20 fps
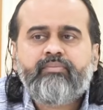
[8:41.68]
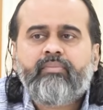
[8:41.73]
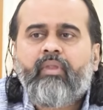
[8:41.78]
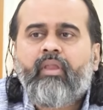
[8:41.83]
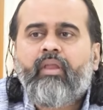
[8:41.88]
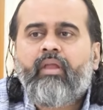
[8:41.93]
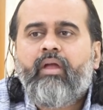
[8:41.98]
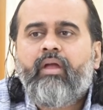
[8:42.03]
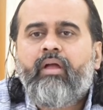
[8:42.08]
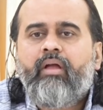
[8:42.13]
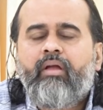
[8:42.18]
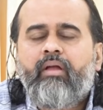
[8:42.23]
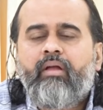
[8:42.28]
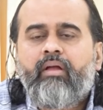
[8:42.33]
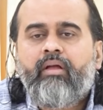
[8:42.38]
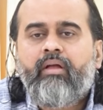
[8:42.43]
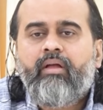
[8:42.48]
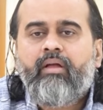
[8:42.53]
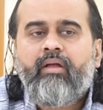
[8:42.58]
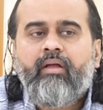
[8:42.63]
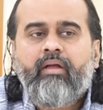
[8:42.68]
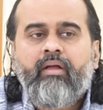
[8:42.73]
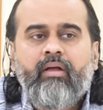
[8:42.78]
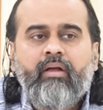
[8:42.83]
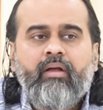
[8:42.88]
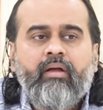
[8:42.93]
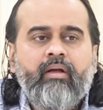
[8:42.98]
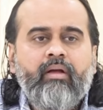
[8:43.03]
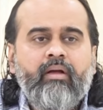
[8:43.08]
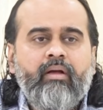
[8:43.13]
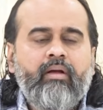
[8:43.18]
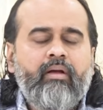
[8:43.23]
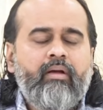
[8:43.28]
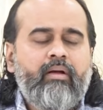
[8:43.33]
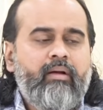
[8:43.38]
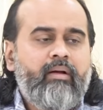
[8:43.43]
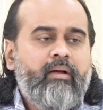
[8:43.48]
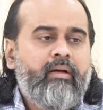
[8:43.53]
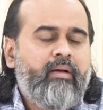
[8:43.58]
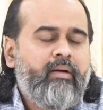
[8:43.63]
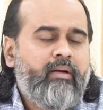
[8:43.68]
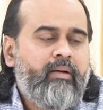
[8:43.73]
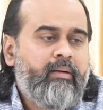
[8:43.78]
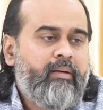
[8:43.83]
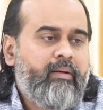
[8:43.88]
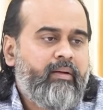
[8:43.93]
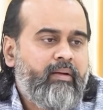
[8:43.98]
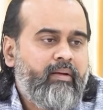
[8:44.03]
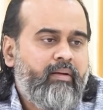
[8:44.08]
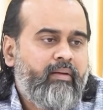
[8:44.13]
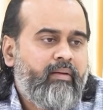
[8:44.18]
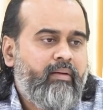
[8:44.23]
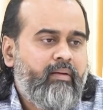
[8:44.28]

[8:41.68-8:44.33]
(silence)